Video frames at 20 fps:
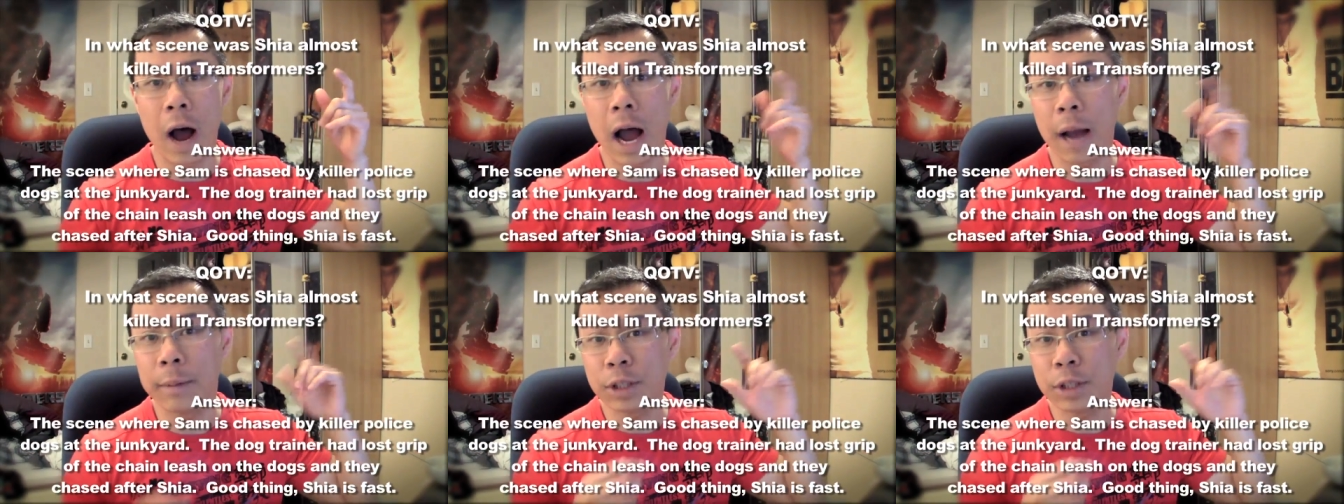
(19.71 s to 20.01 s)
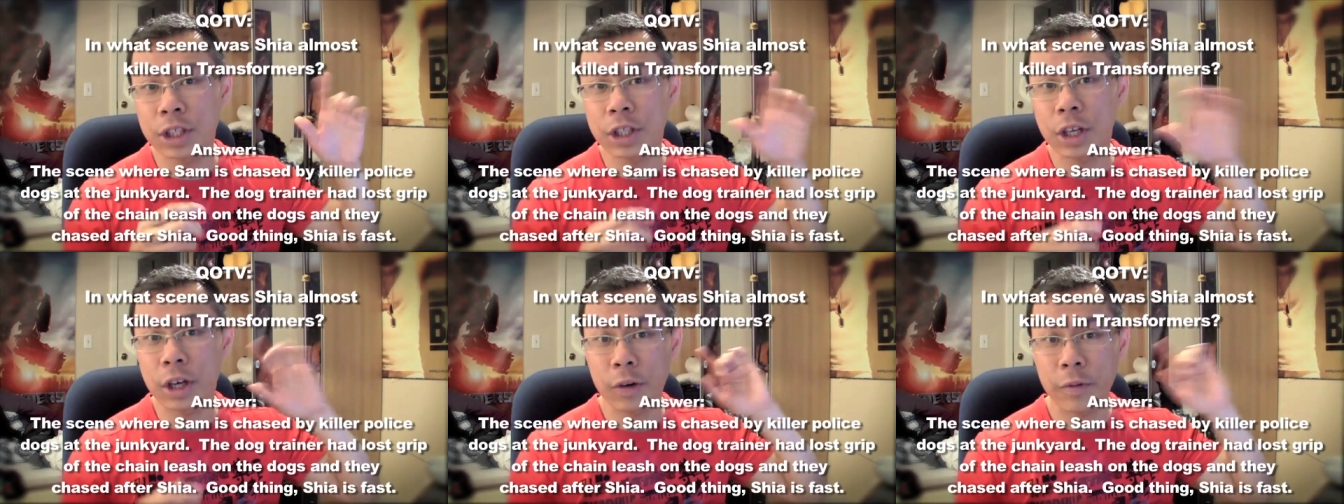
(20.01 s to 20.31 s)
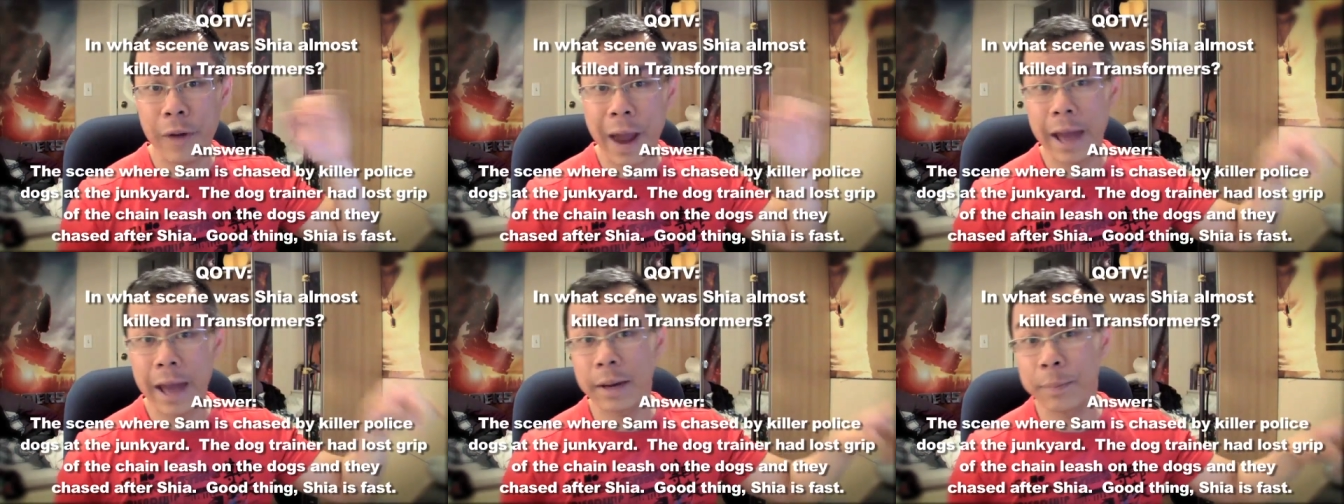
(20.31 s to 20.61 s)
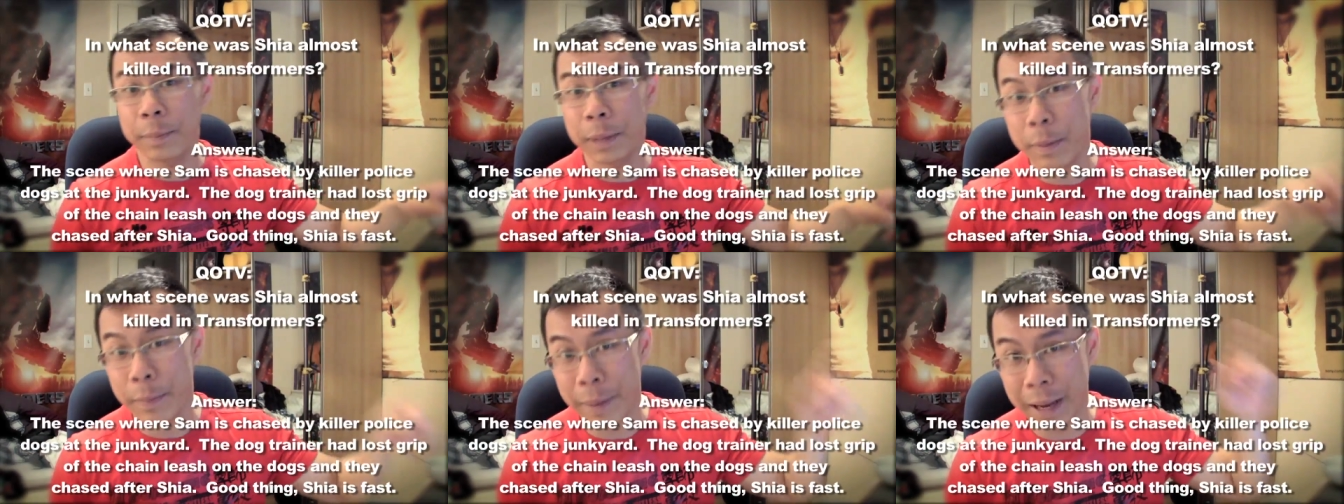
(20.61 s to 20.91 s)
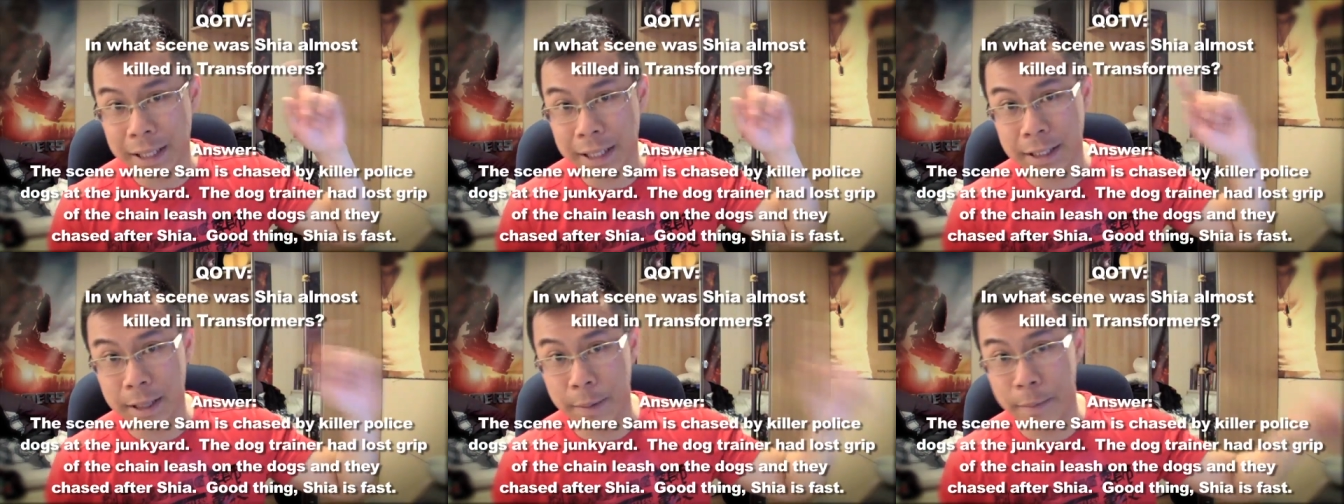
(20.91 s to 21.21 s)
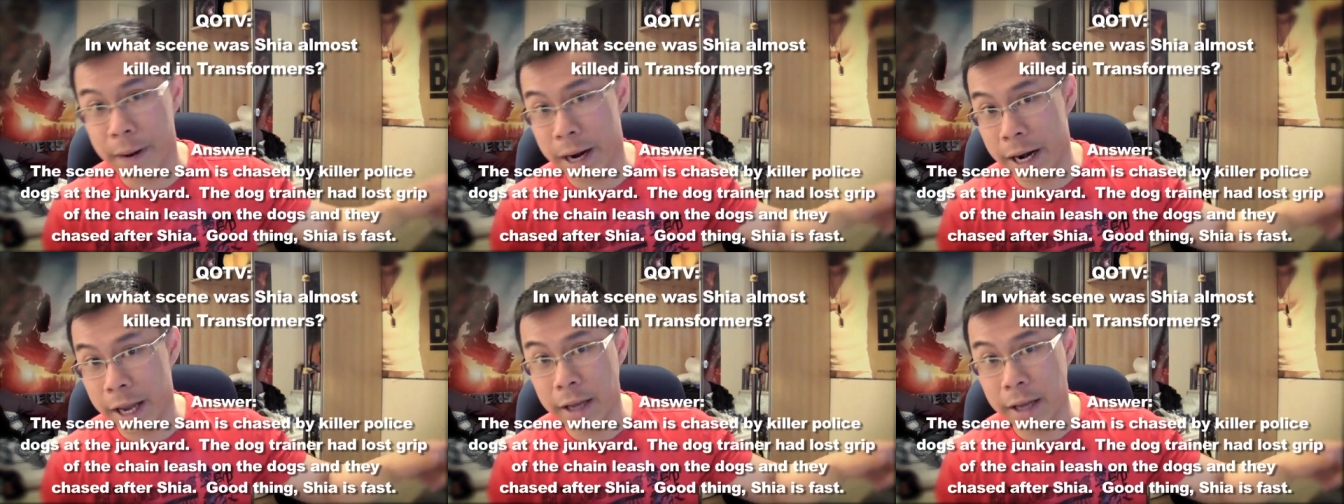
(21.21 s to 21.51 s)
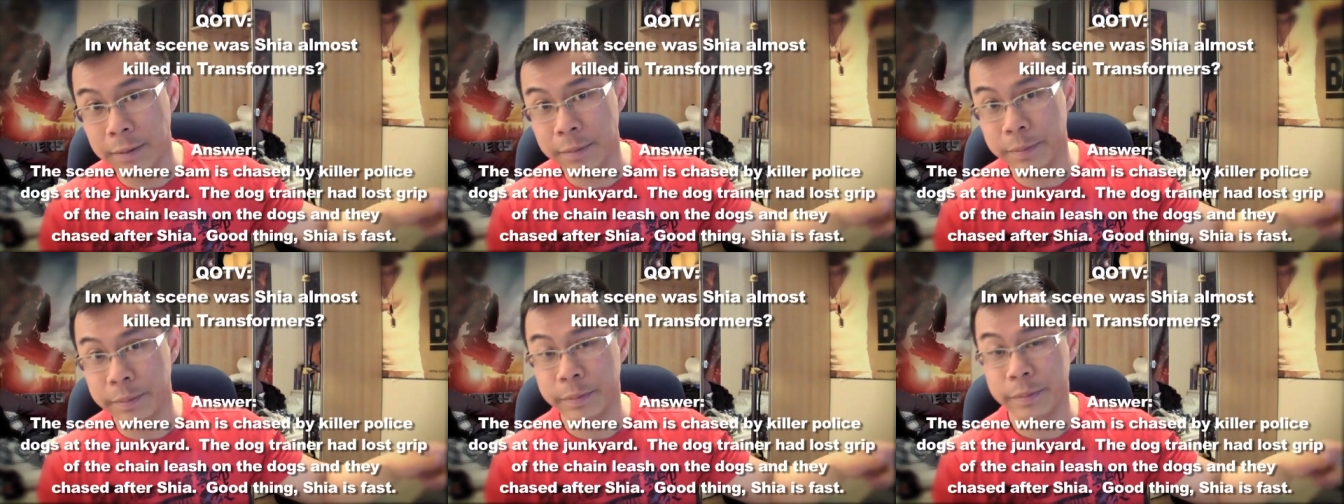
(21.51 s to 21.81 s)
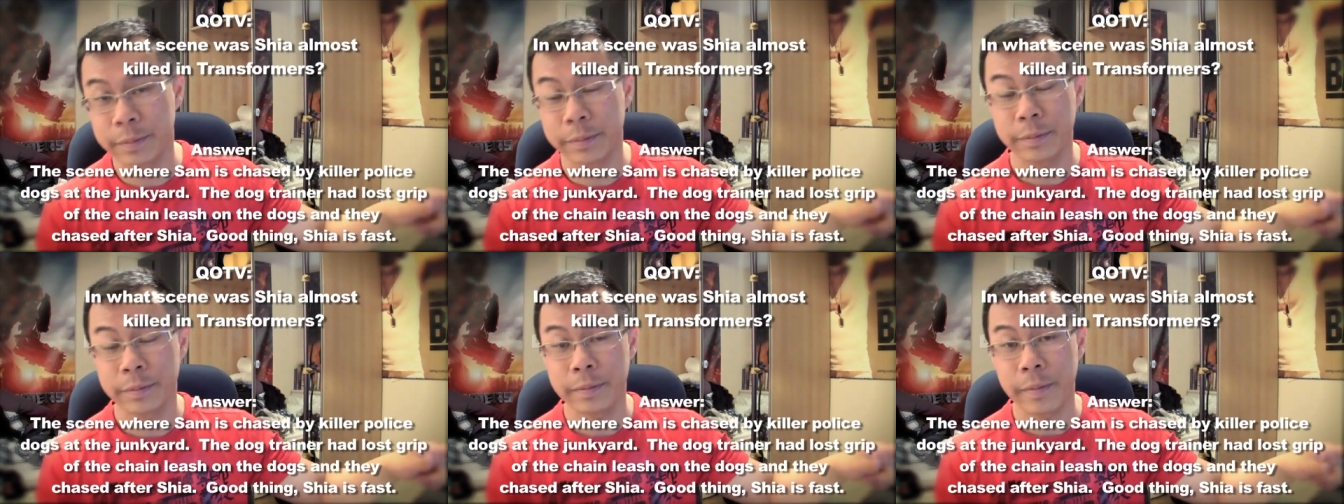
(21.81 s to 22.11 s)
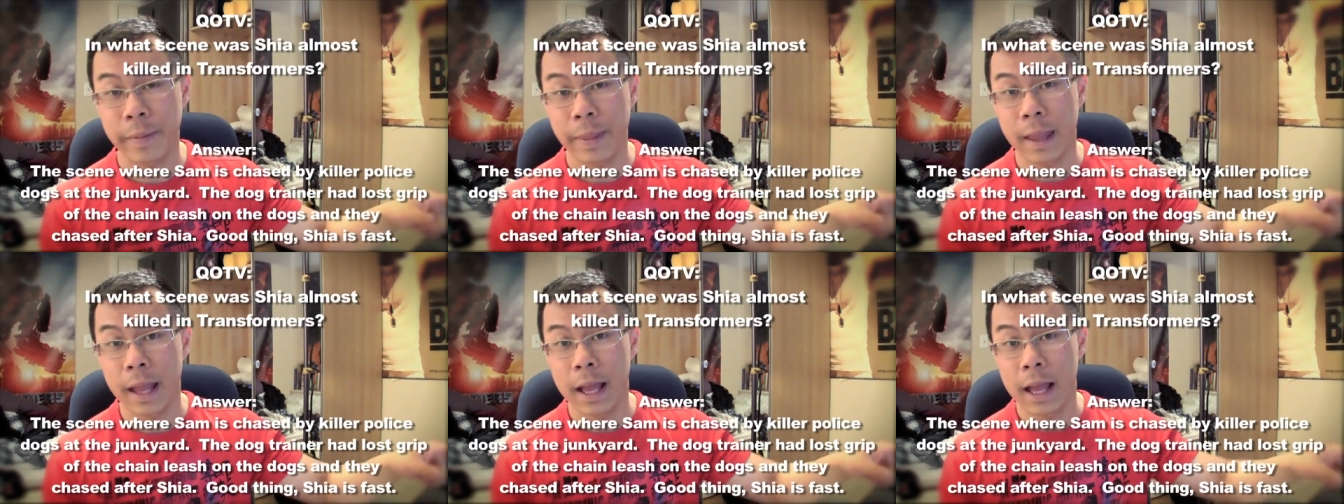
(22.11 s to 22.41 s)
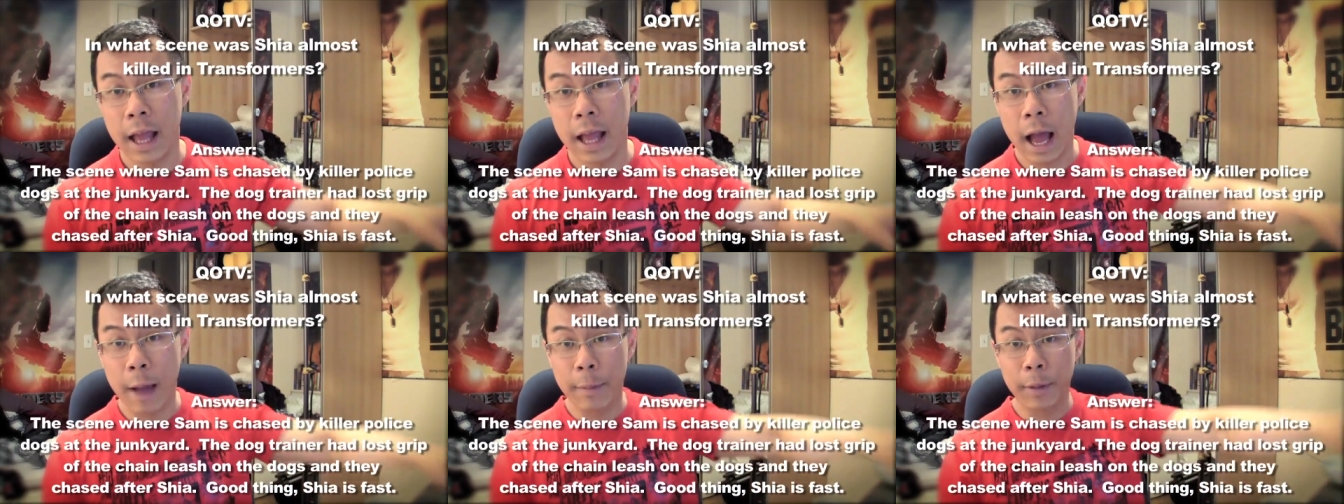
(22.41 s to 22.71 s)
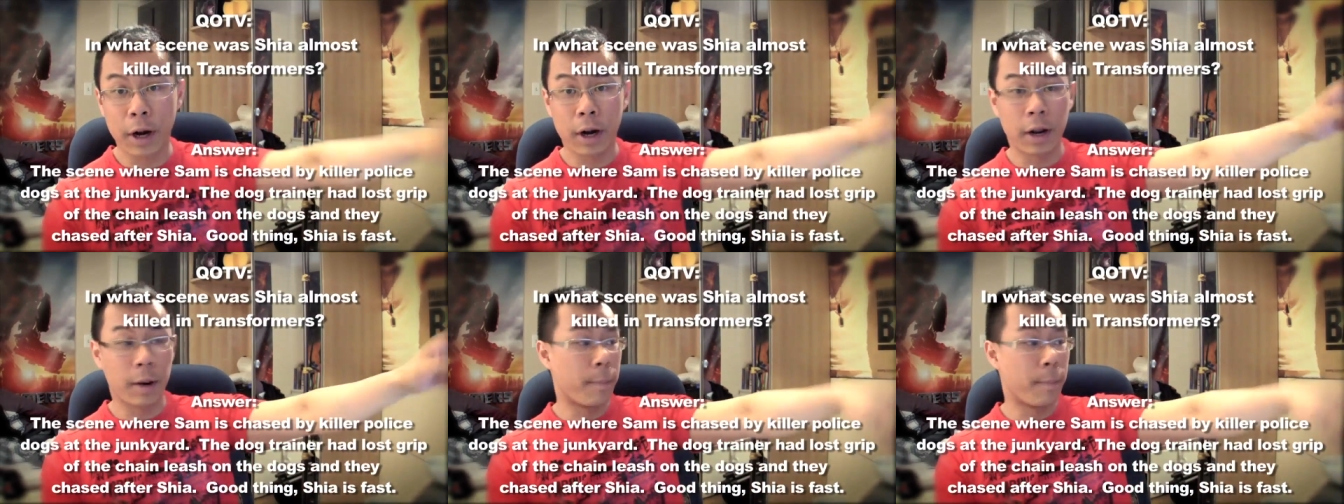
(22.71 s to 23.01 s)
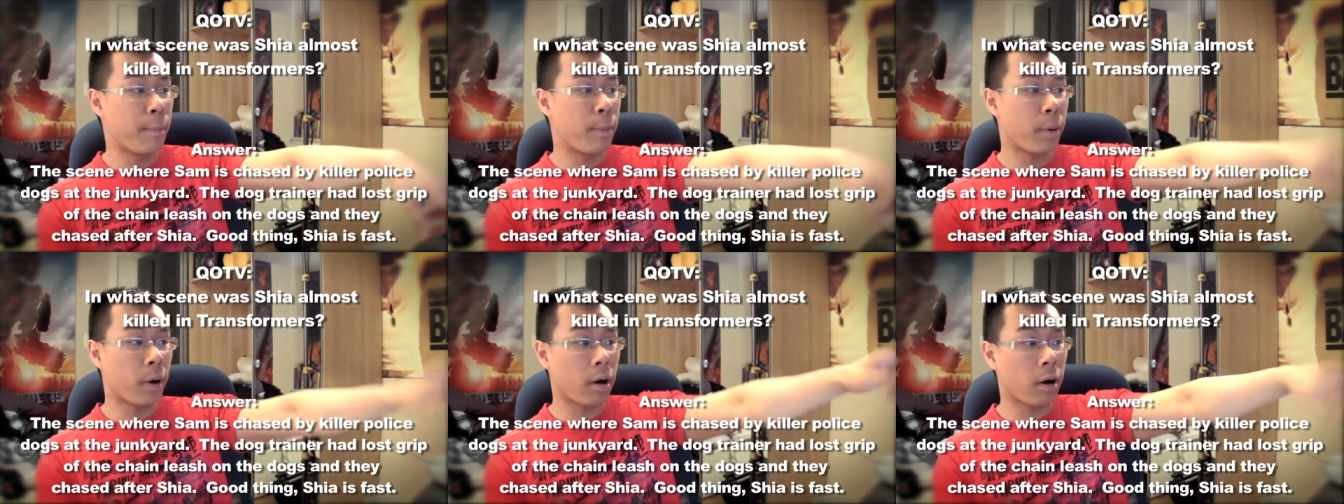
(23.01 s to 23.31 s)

I'm just gonna randomly pick somebody. I'm gonna go